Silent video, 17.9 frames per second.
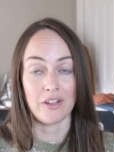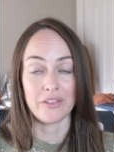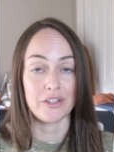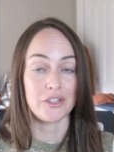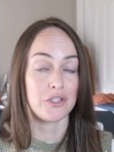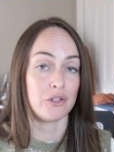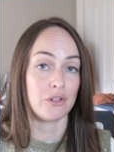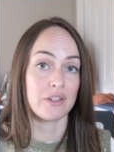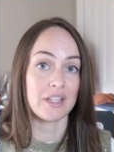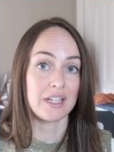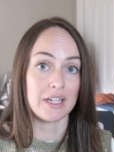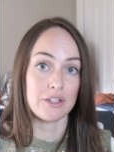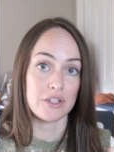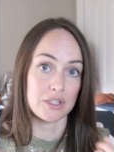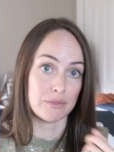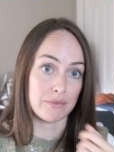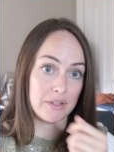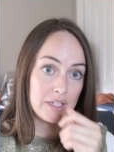The toque that I
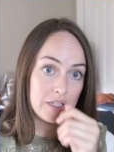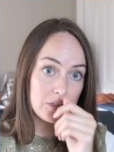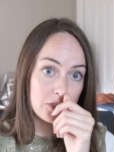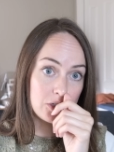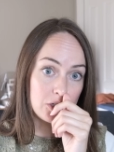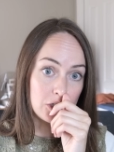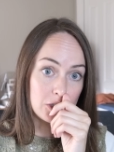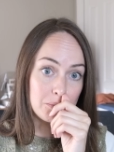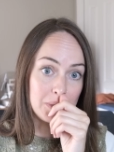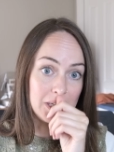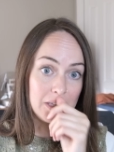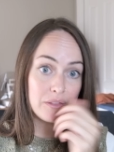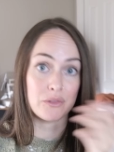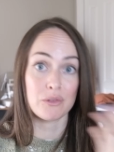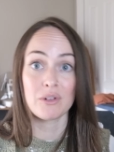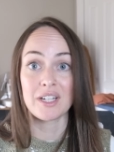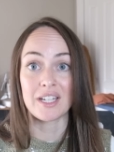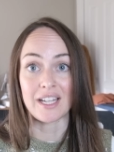just finished took me
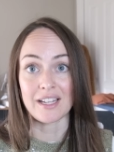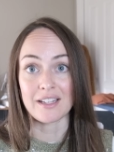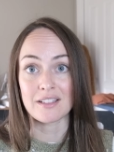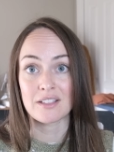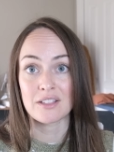three days,